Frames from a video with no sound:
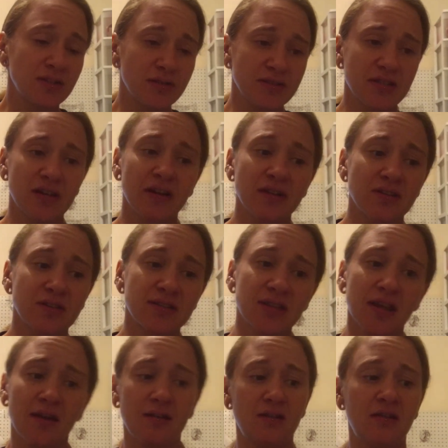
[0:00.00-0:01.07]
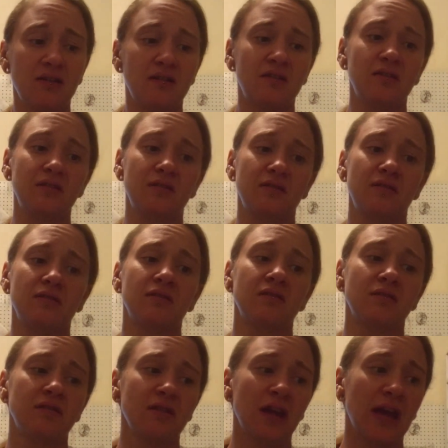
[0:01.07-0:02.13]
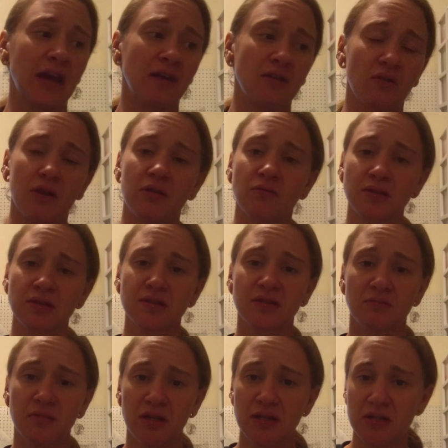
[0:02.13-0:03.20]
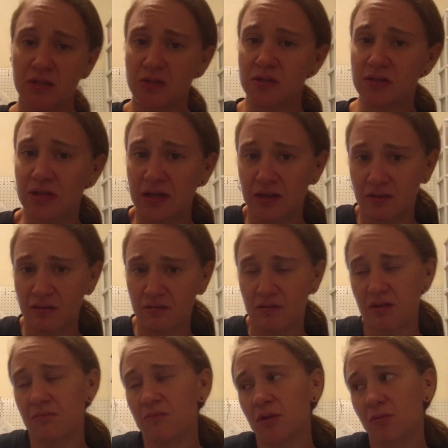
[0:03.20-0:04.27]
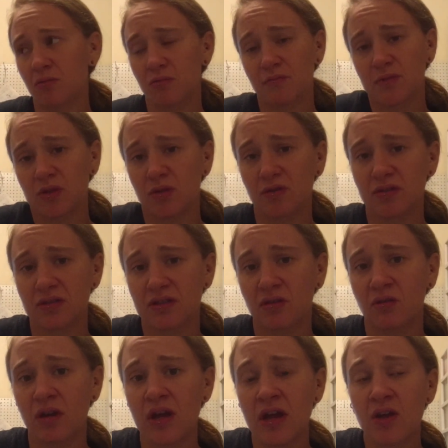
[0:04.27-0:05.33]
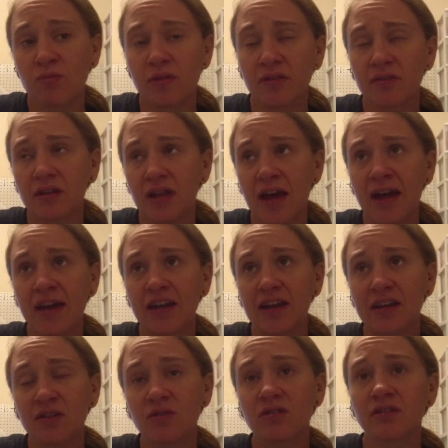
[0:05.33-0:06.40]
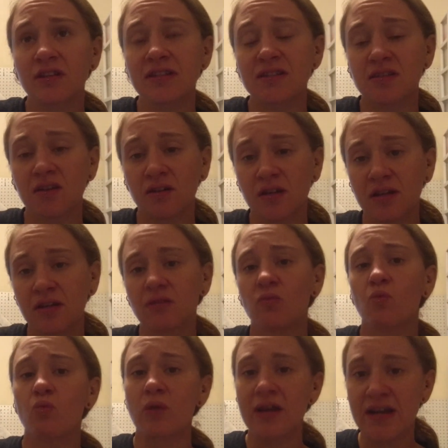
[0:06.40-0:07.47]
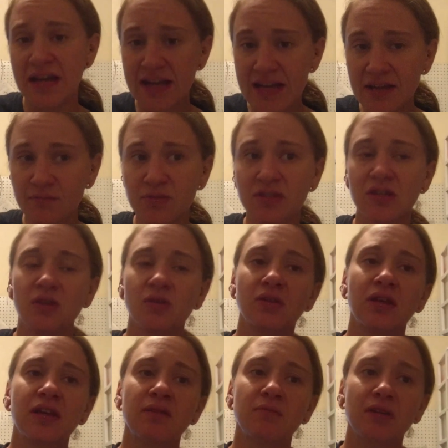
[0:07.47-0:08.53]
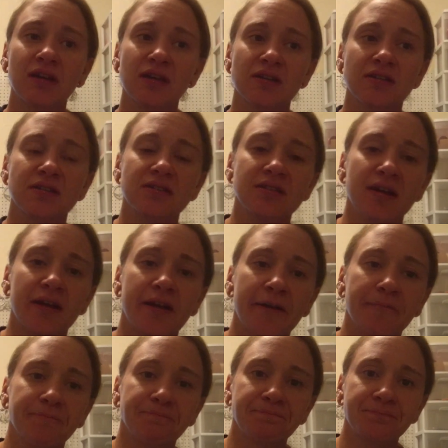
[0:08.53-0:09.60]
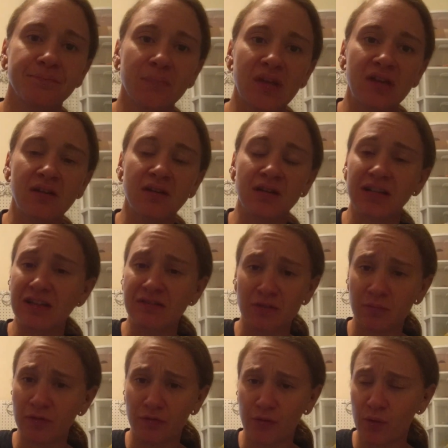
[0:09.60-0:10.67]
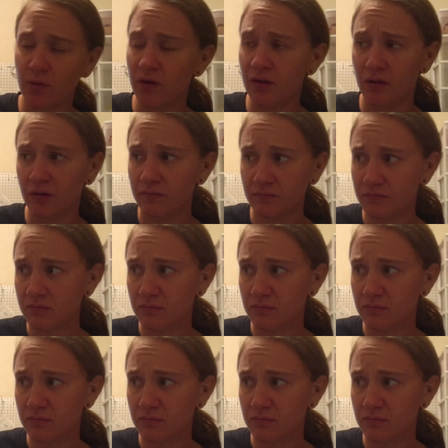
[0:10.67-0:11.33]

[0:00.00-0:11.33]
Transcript: turns out I just get angry when somebody's nursing and my boobs hurt. So with Clyde, I had already started weaning him slowly because um, even before